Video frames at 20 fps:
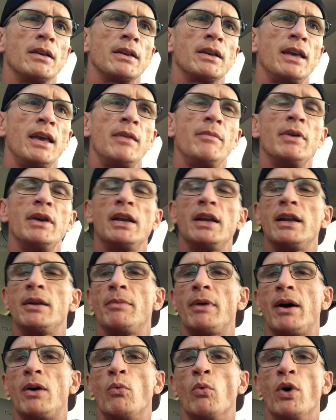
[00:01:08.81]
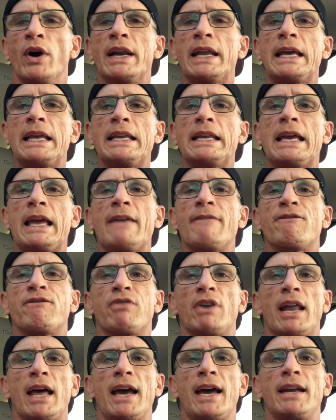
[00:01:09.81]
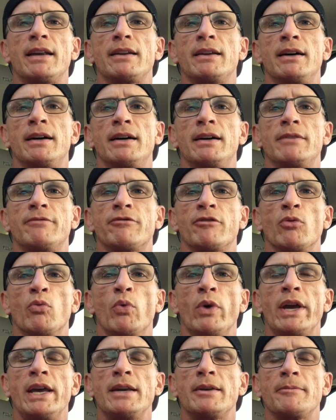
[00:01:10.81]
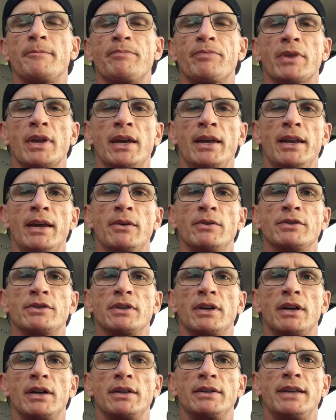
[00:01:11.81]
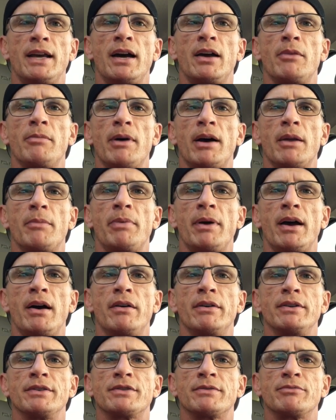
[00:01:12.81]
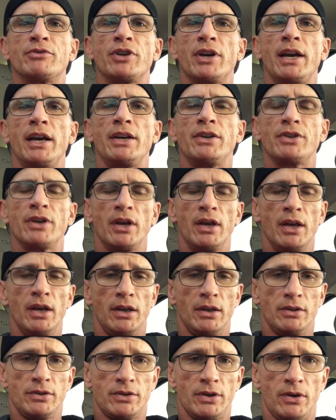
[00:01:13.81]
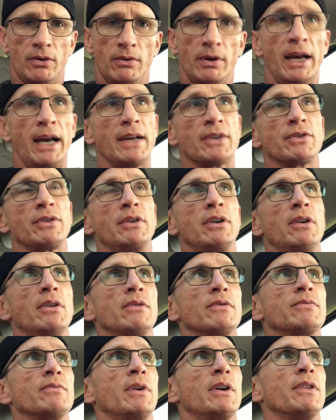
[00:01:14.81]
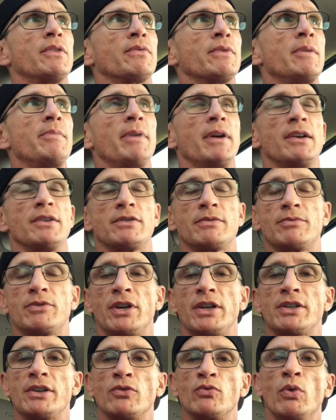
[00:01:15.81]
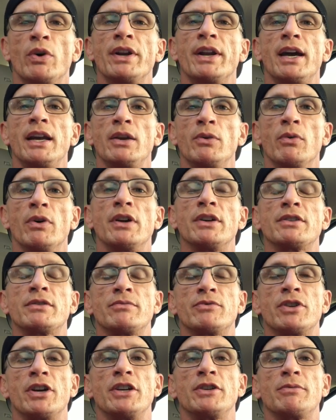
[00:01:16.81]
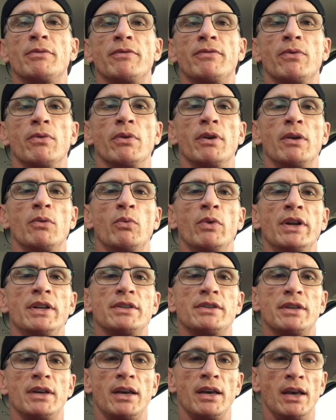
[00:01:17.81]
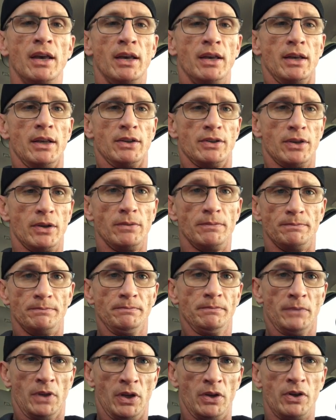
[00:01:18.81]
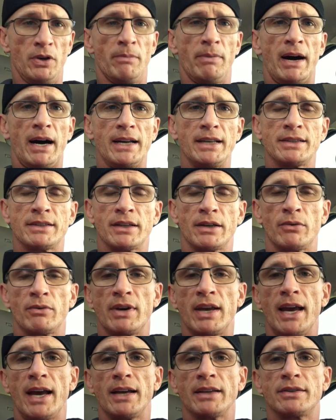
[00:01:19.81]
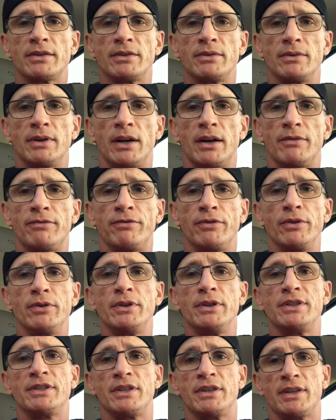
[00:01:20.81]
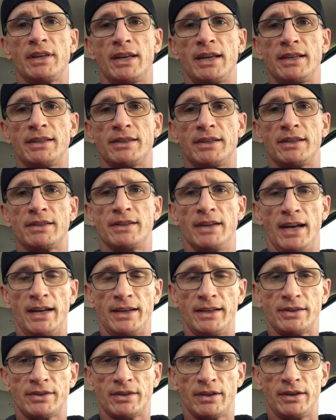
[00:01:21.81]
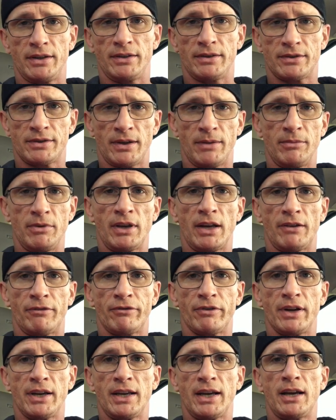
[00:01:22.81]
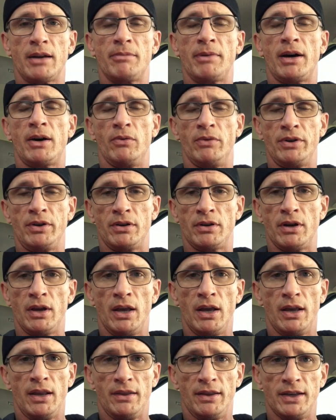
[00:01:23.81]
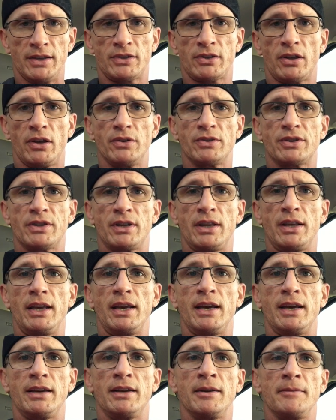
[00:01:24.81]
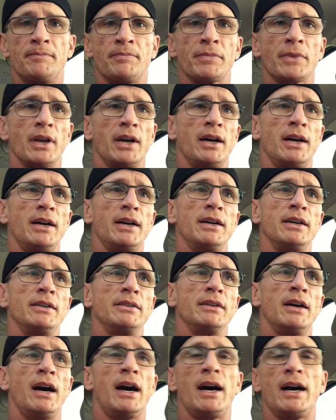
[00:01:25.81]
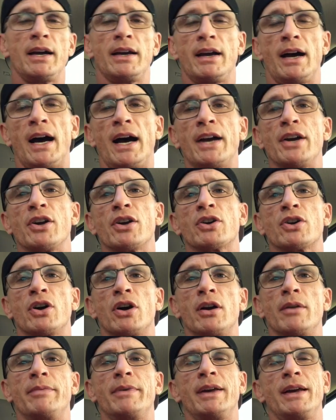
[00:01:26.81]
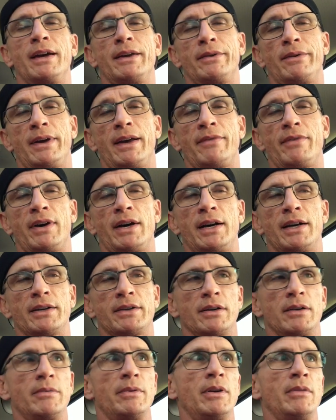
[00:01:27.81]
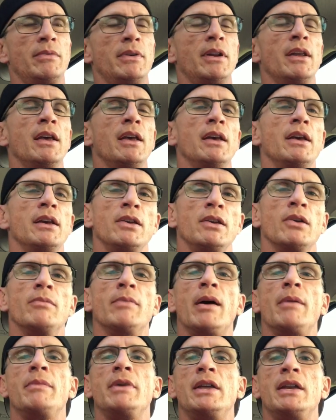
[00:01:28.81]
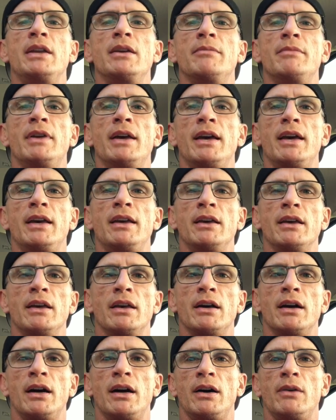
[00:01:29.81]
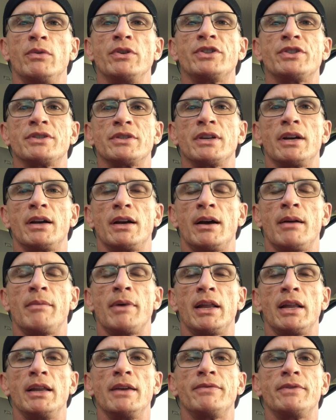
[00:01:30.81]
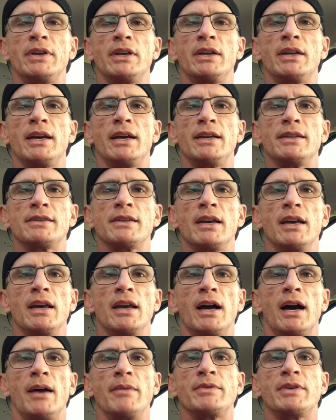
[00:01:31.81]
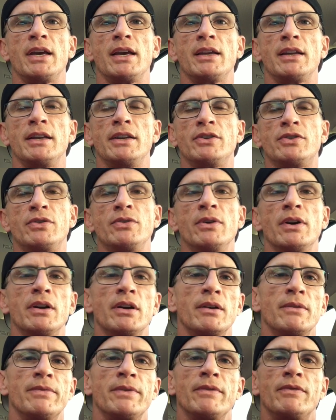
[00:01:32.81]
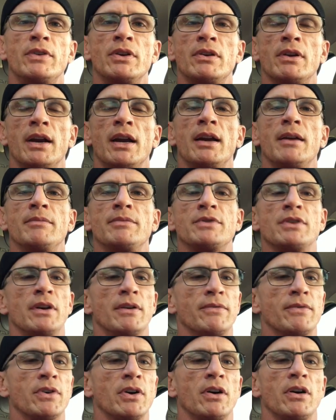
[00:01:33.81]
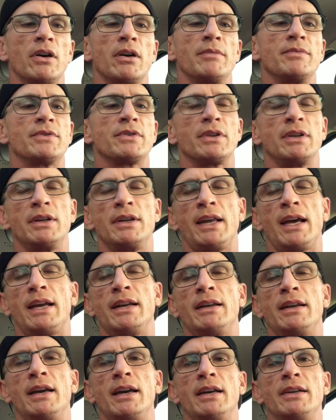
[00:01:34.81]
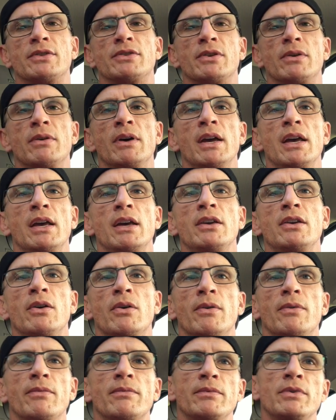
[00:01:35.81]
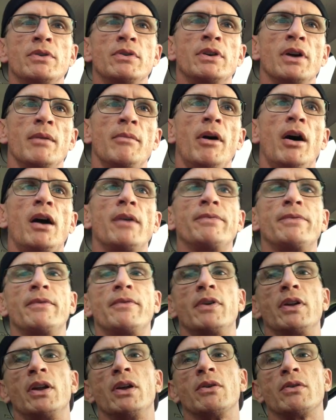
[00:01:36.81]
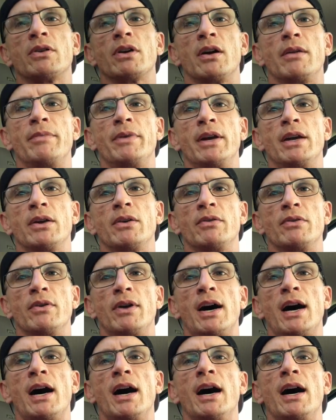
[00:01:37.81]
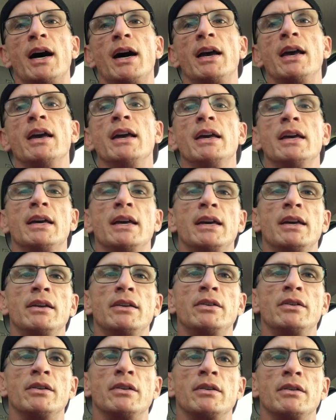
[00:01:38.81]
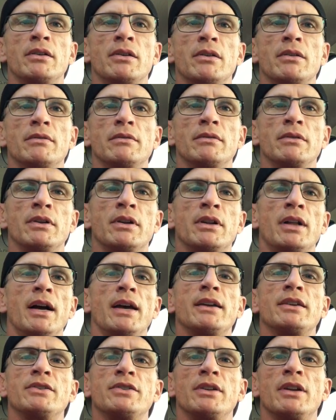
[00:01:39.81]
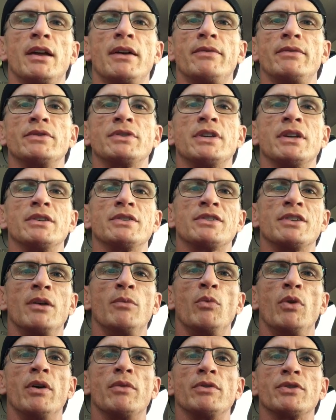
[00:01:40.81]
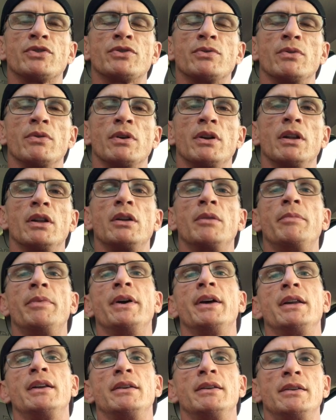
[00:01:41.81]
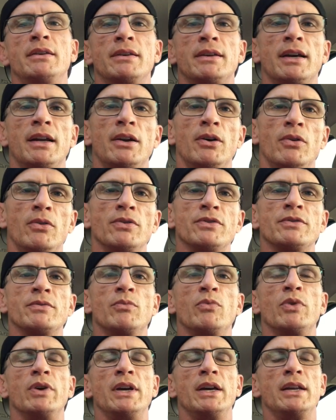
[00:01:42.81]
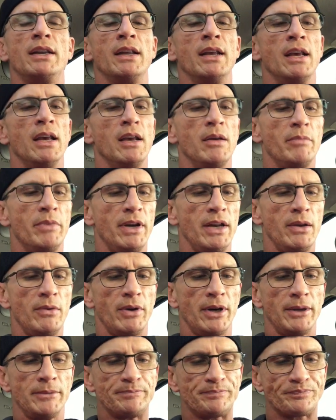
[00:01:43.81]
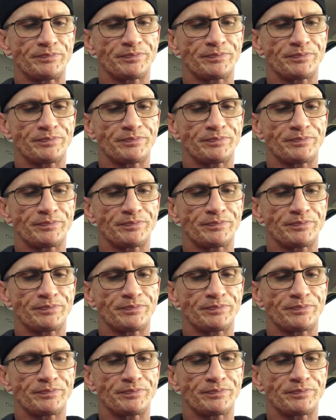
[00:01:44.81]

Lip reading: came in at about 188 flat for weight, and that was down about a pound and some change. So actually, no, it was 3 pounds some change. I was 191 and some change before on Wednesday. So your body's going to react to fluids and things, and it's not necessarily something you got to freak out about when you're this close to the end. A higher carb day. I don't have a high carb day, but my medium day, which is on my lifting days, I'm taking in 250 grams of carbs in that day. So you come off of a low carb day and go to a high, your glycogen levels get somewhat restored a little bit, and you kind of hold some weight. But anyway,